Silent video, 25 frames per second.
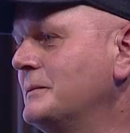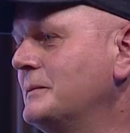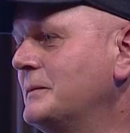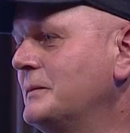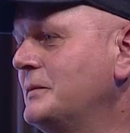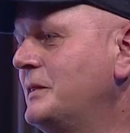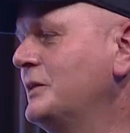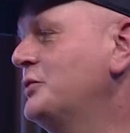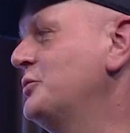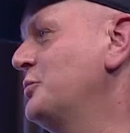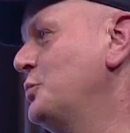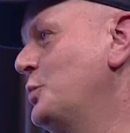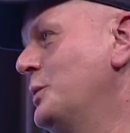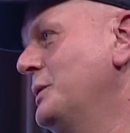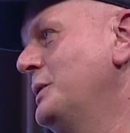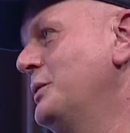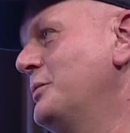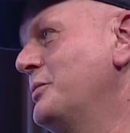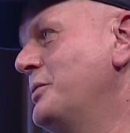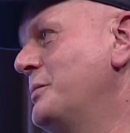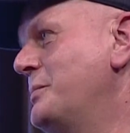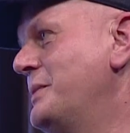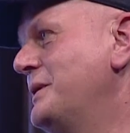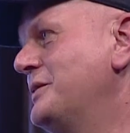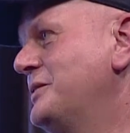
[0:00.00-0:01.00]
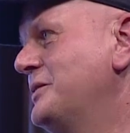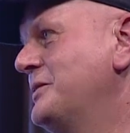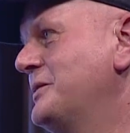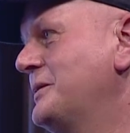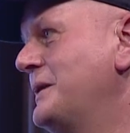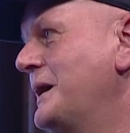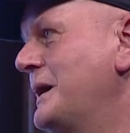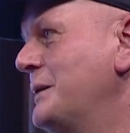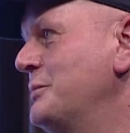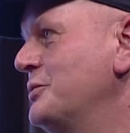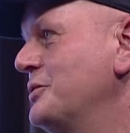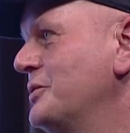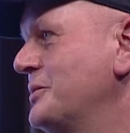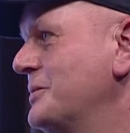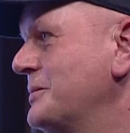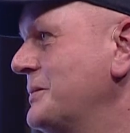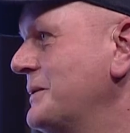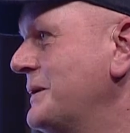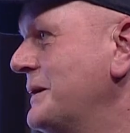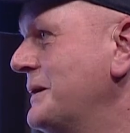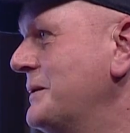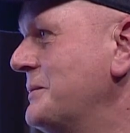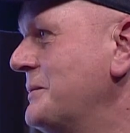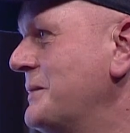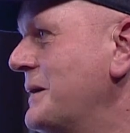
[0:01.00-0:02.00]
That's one of the best times
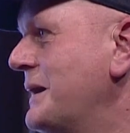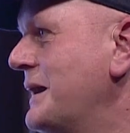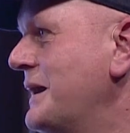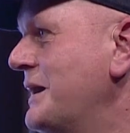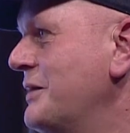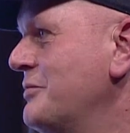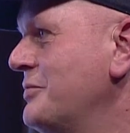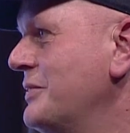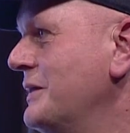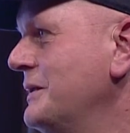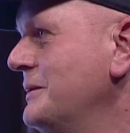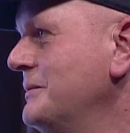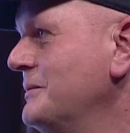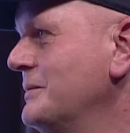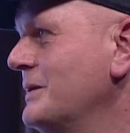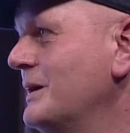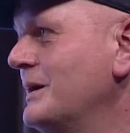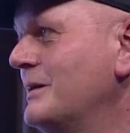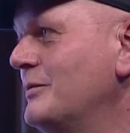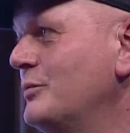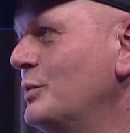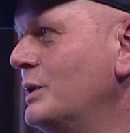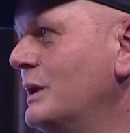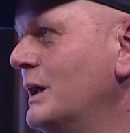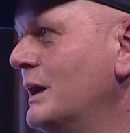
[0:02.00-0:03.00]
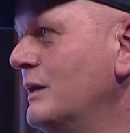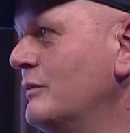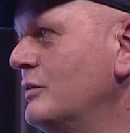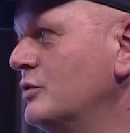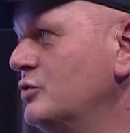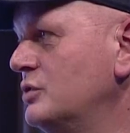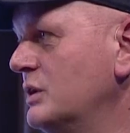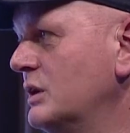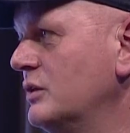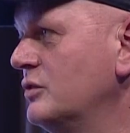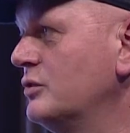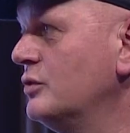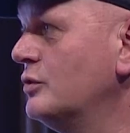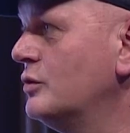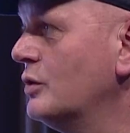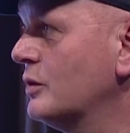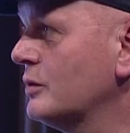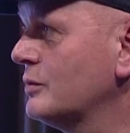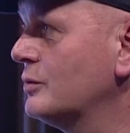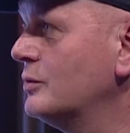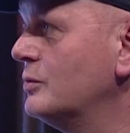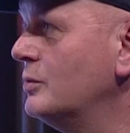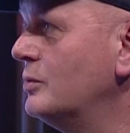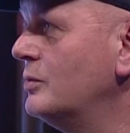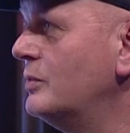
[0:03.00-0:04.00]
I have then, when I have a chance to talk
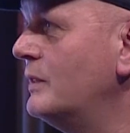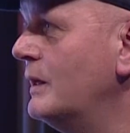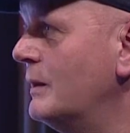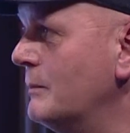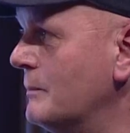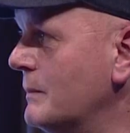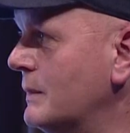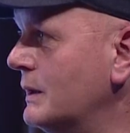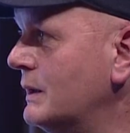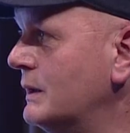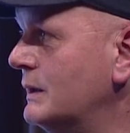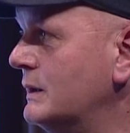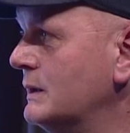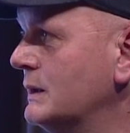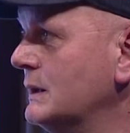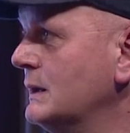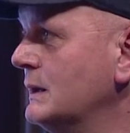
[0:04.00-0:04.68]
to them and